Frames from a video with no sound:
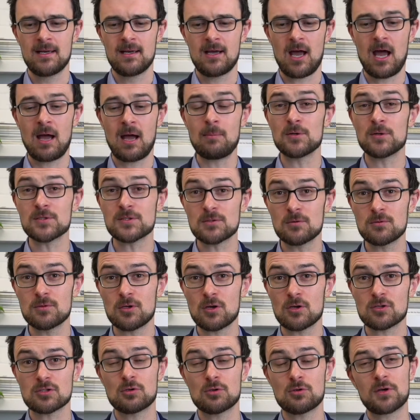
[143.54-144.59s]
I'm also
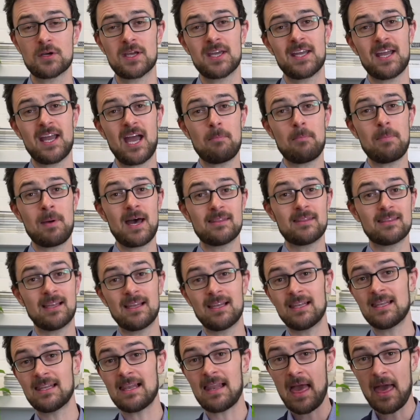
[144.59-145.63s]
not talking about the
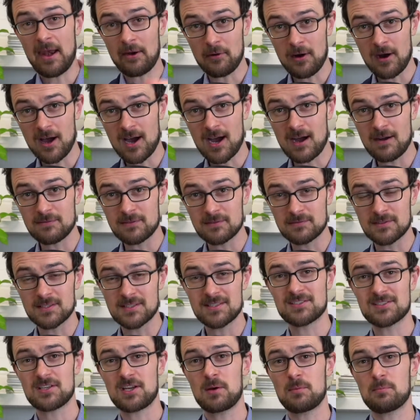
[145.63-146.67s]
latter half of a
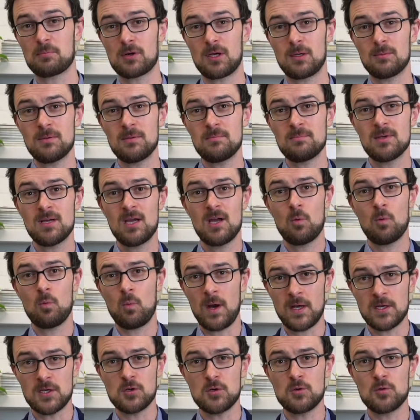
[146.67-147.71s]
design problem,
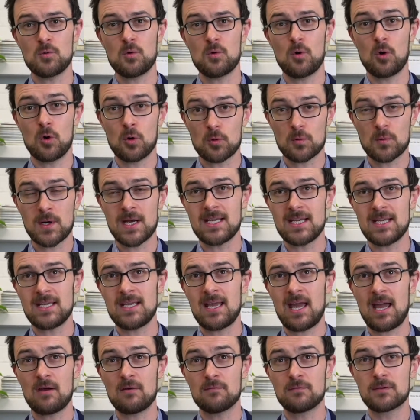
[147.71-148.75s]
when you already
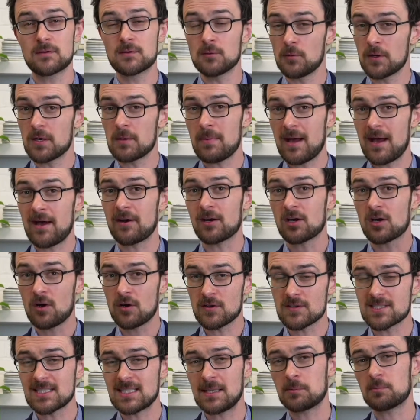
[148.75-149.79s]
have thought about a
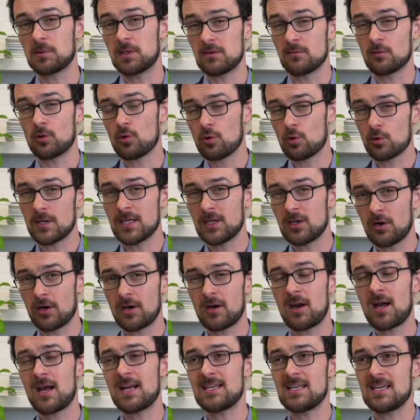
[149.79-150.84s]
concept, when you've already got
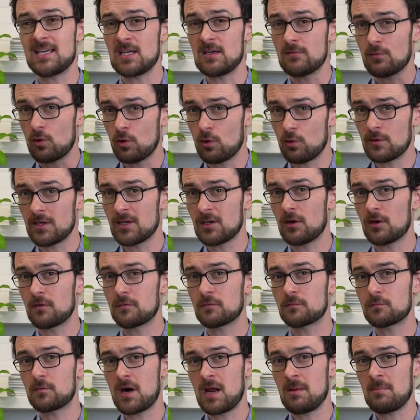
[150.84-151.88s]
an idea, you've already got a
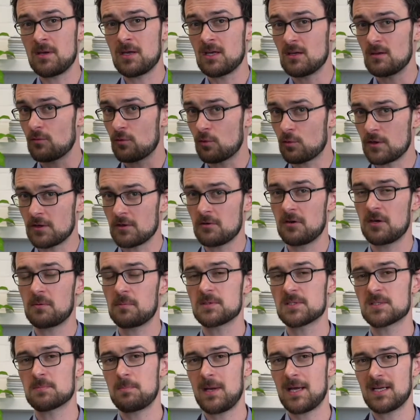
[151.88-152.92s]
framing, you've already got a
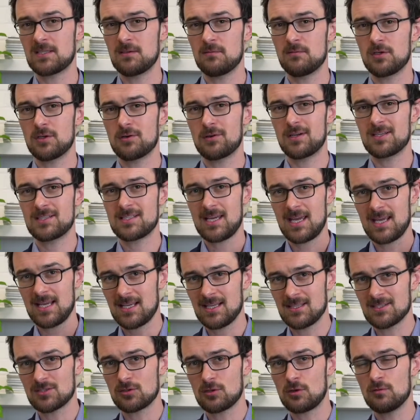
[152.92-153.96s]
perspective you're going to take
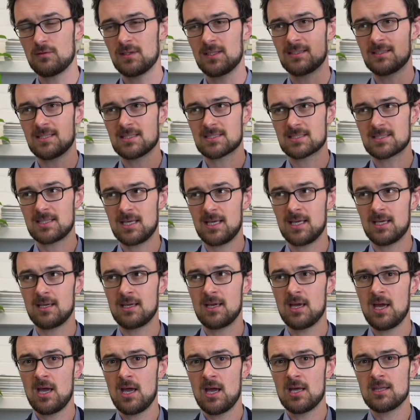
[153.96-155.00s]
in solving this thing,
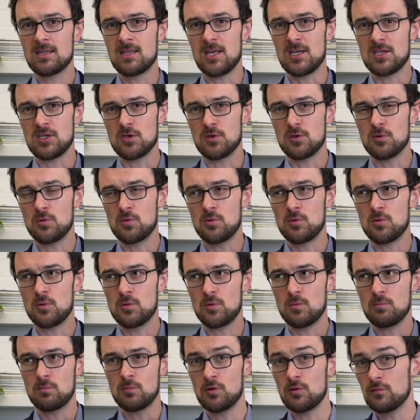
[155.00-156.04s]
then you
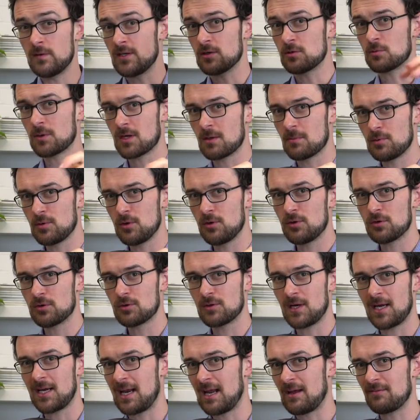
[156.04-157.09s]
move into a computer
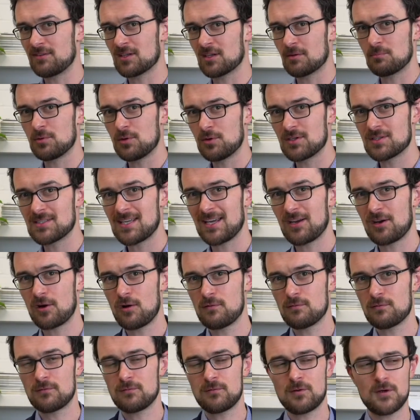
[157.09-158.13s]
and have the computer take
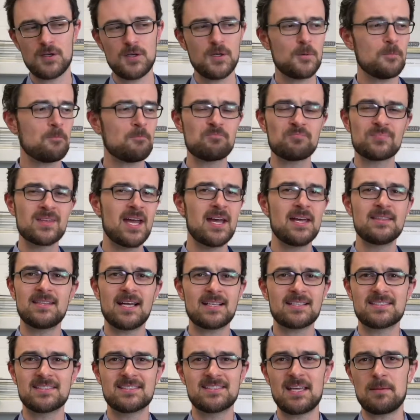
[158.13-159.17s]
over for you.
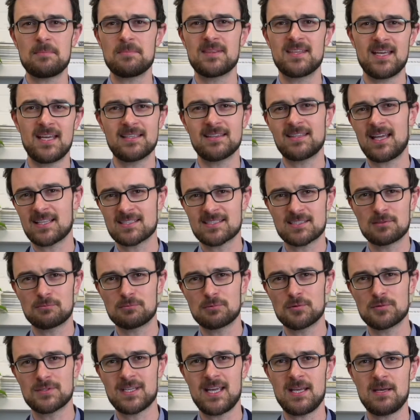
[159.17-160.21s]
That's the same thing. That's the
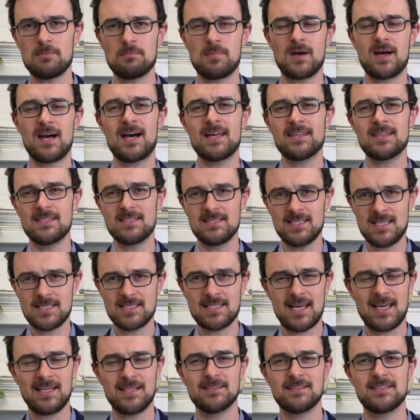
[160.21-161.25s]
routine part. The
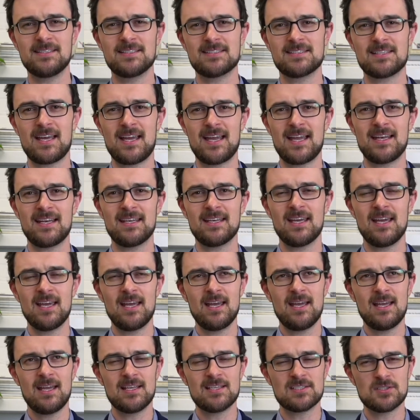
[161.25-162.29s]
detailed design
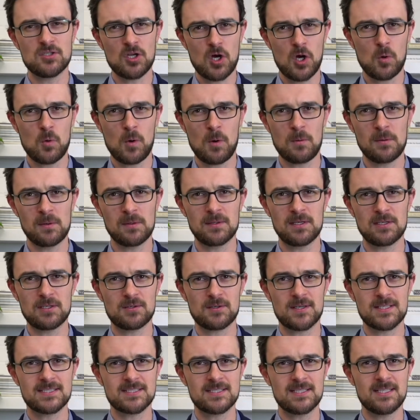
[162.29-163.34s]
is not what we're
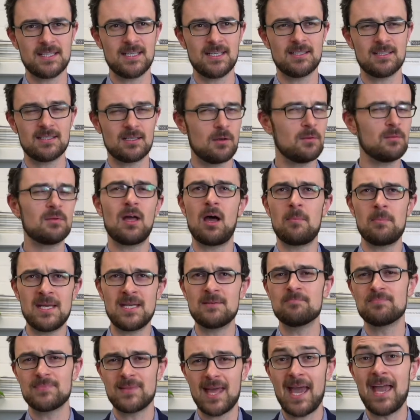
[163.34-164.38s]
interested in. I
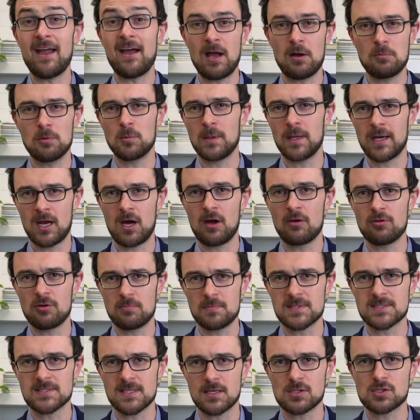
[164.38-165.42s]
mean, AI will
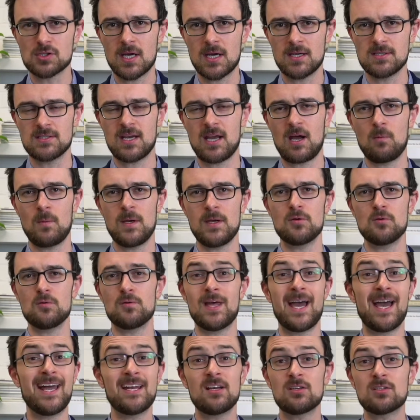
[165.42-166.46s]
100% change how we do
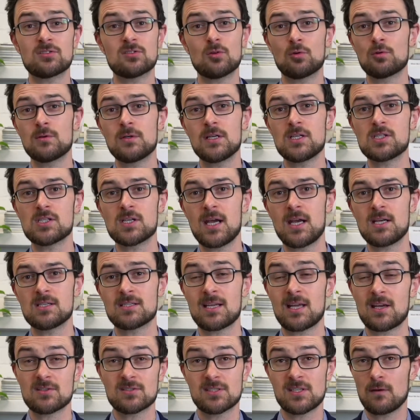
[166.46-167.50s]
that. It's already
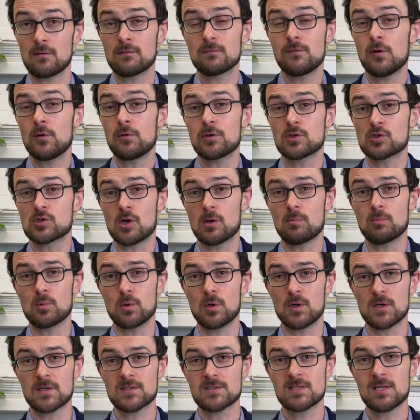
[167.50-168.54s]
changed how, say, Photoshop
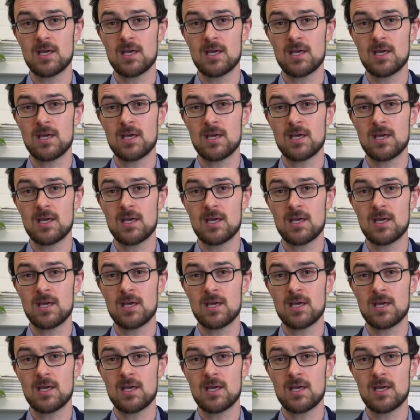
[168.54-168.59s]
works.